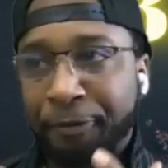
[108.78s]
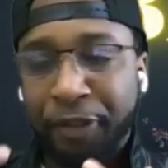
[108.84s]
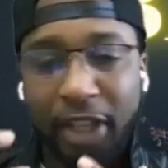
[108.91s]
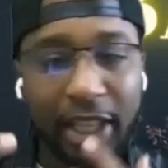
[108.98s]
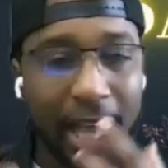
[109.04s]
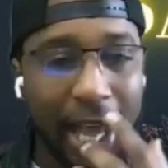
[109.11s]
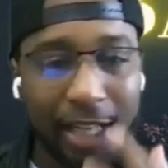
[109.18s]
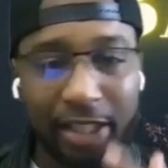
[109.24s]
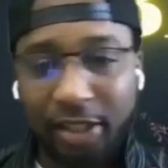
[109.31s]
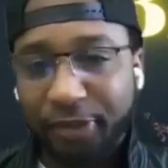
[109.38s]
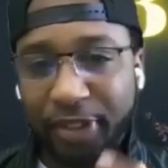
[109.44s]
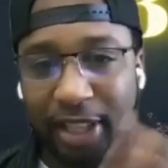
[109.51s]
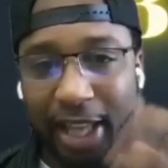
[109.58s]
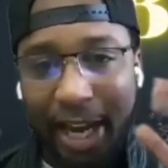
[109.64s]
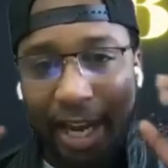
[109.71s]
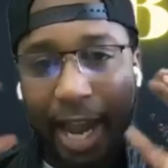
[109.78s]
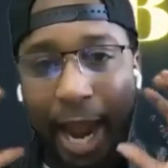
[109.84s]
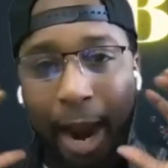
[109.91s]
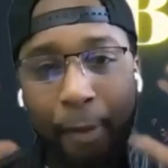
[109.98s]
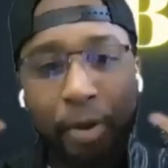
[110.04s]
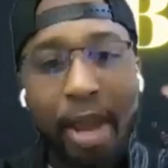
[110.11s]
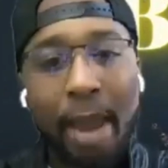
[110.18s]
philosophy? Like,
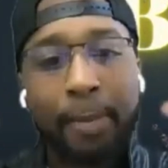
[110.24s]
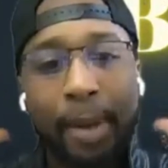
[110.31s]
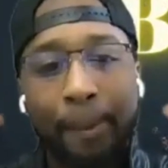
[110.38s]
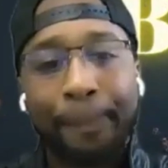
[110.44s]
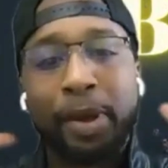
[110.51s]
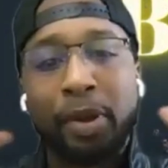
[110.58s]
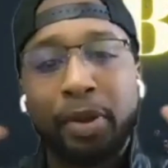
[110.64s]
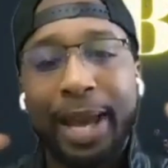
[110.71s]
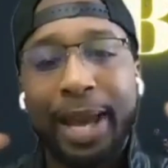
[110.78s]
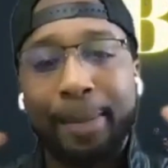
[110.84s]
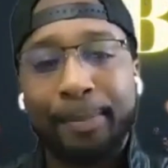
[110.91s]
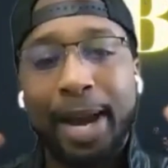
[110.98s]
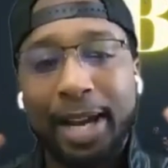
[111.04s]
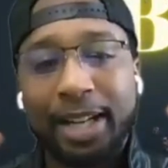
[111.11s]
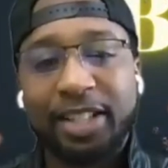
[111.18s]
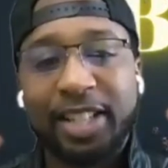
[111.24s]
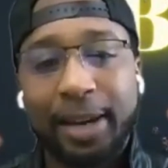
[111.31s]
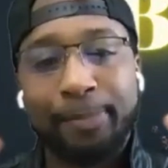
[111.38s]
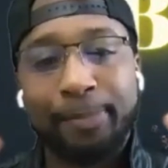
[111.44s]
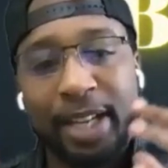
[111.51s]
how were you able to build that mindset?